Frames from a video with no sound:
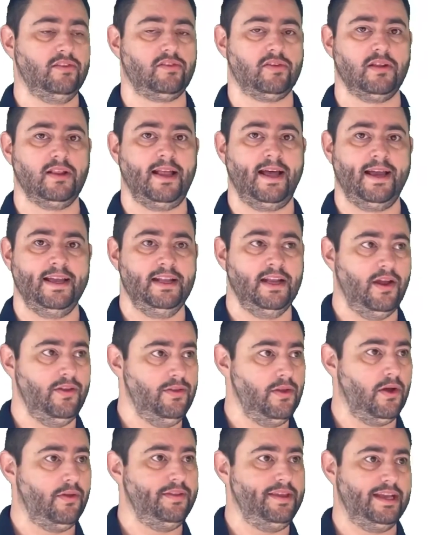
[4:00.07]
line and
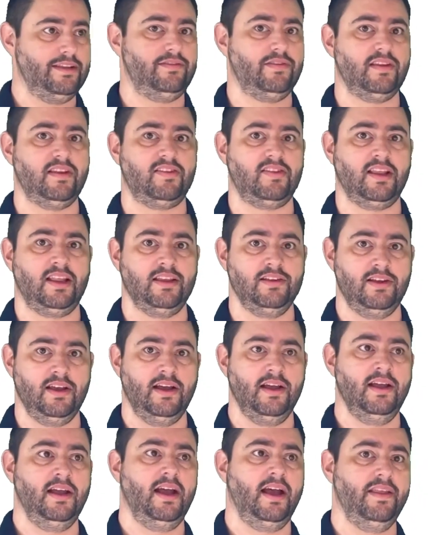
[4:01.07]
not the edge of the cylinder,
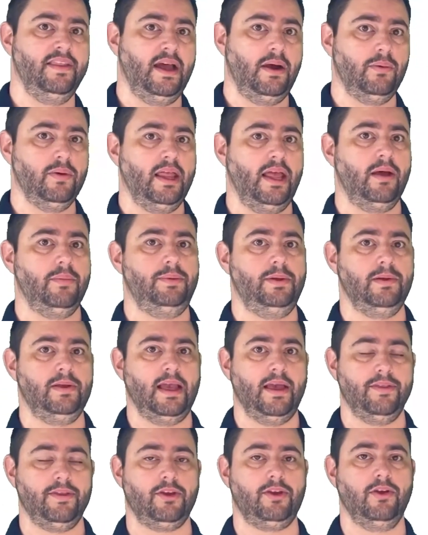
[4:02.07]
and that will help you
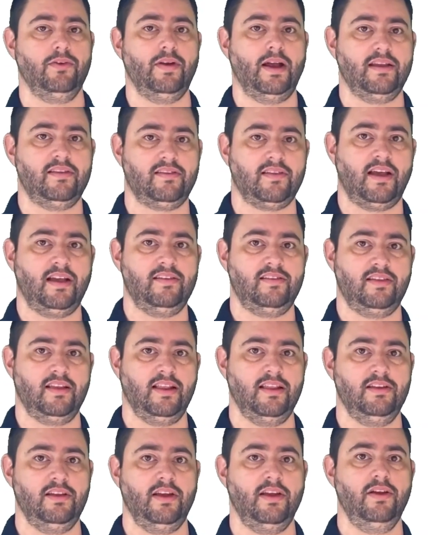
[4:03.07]
get the correct size
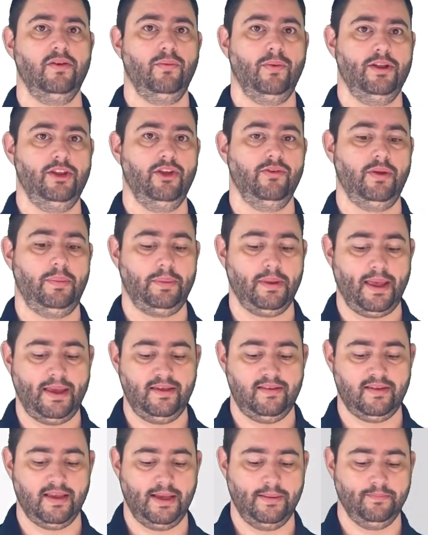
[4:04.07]
cylinder when you
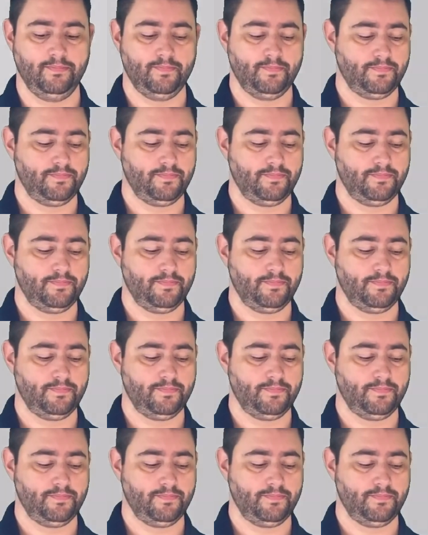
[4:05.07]
replace it.